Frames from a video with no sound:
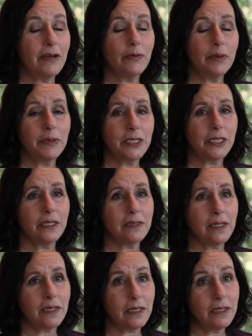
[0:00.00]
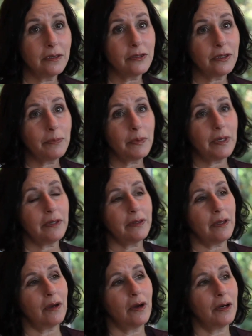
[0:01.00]
women she goes on a canoe trip with
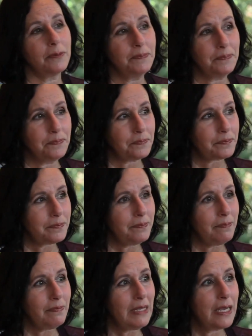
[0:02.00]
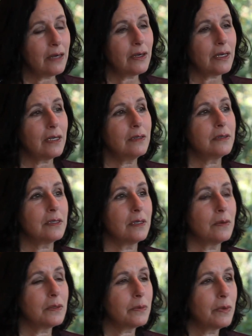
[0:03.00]
are Erica, who's an
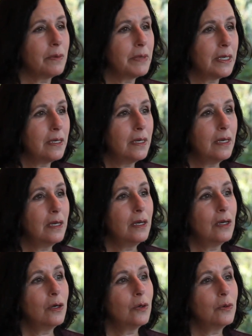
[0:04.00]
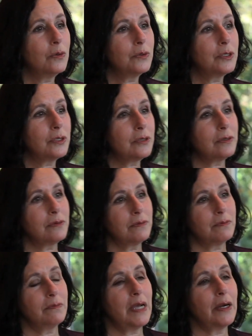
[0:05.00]
older woman who's
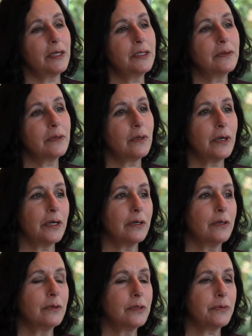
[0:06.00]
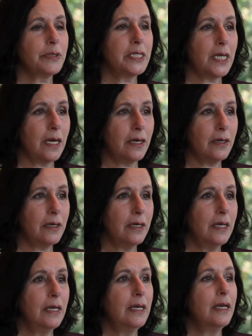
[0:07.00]
married to a lawyer who's retired,
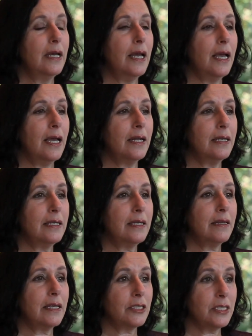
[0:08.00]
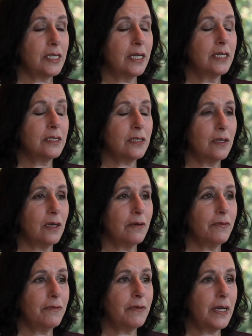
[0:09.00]
and their son is
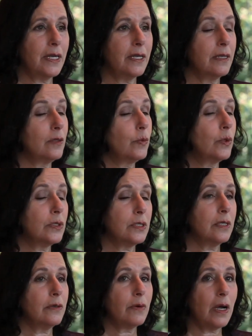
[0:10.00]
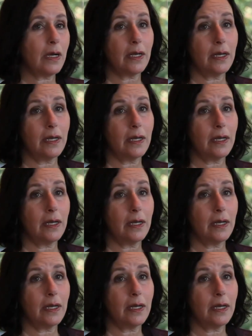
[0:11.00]
off fighting in the wars in Iraq and